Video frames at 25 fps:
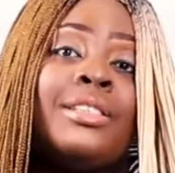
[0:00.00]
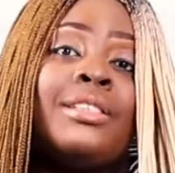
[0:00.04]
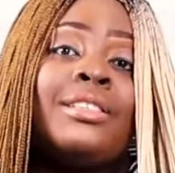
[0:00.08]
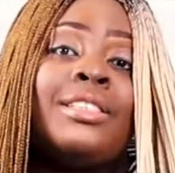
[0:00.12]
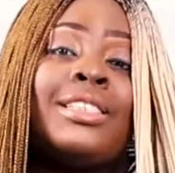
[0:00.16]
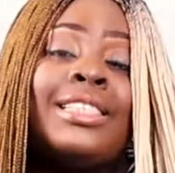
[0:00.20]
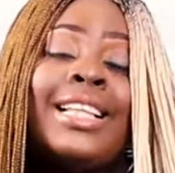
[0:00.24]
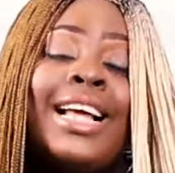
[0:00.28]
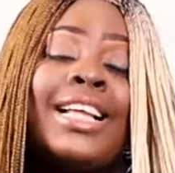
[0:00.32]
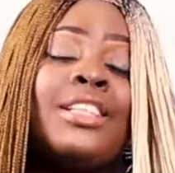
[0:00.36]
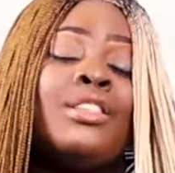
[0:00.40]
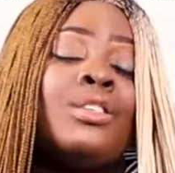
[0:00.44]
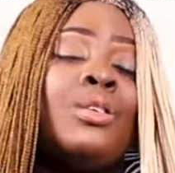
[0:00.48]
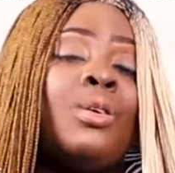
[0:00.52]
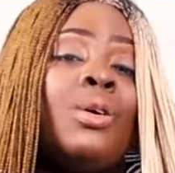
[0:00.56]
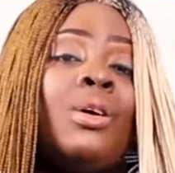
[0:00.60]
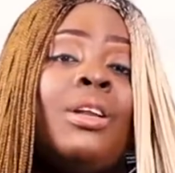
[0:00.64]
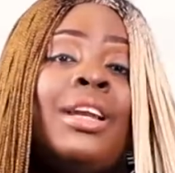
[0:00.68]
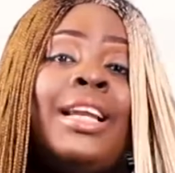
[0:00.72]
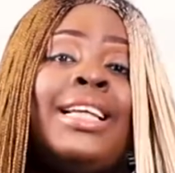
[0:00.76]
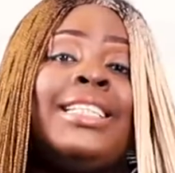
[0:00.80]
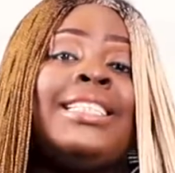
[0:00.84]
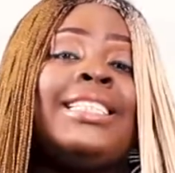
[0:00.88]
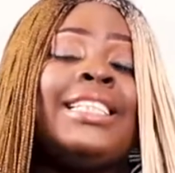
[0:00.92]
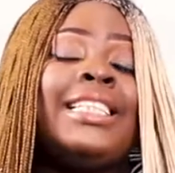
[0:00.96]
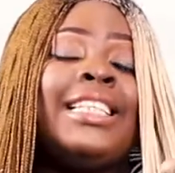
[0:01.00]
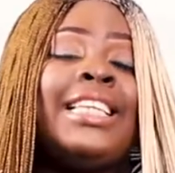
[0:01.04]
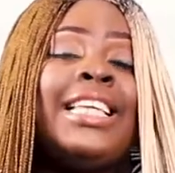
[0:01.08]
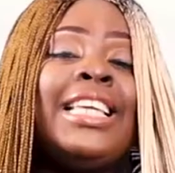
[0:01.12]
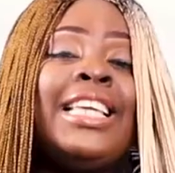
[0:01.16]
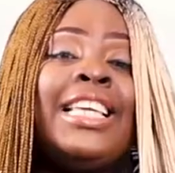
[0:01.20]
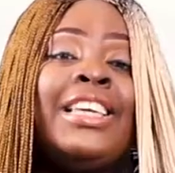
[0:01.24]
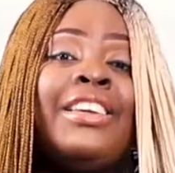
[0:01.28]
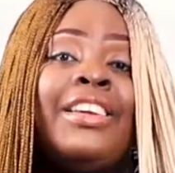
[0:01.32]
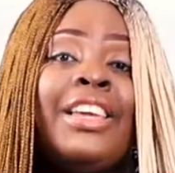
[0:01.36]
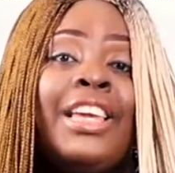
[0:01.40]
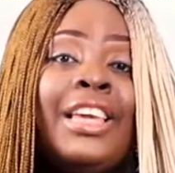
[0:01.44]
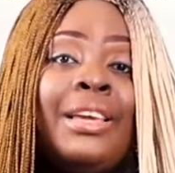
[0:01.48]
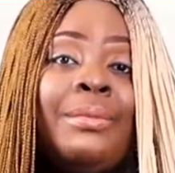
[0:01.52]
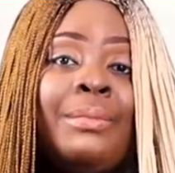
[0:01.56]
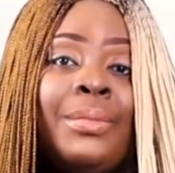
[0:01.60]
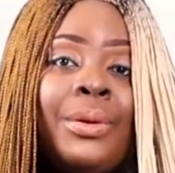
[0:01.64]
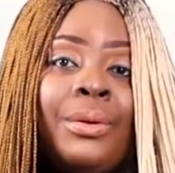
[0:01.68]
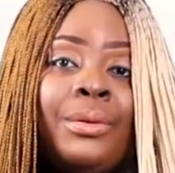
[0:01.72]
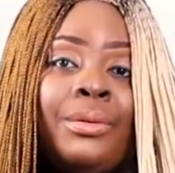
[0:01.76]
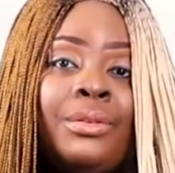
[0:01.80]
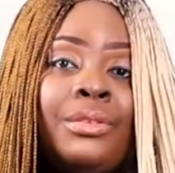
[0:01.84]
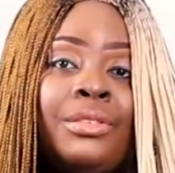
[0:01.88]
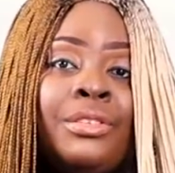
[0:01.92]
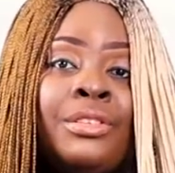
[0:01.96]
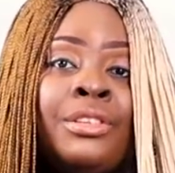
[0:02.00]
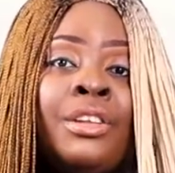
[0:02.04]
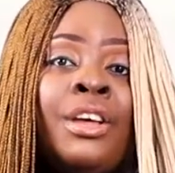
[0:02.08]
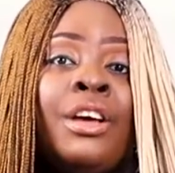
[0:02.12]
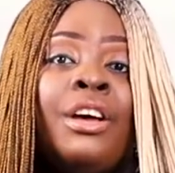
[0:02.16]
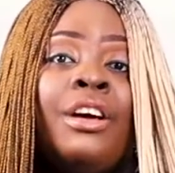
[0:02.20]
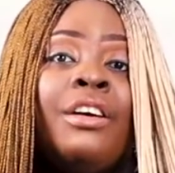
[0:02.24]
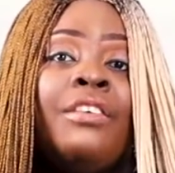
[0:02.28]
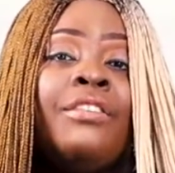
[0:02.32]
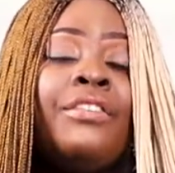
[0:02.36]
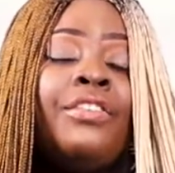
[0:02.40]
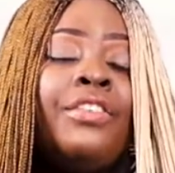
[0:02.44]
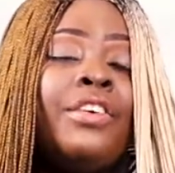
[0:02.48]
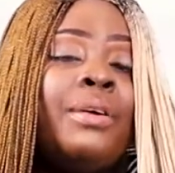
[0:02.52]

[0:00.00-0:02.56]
is to start collecting emails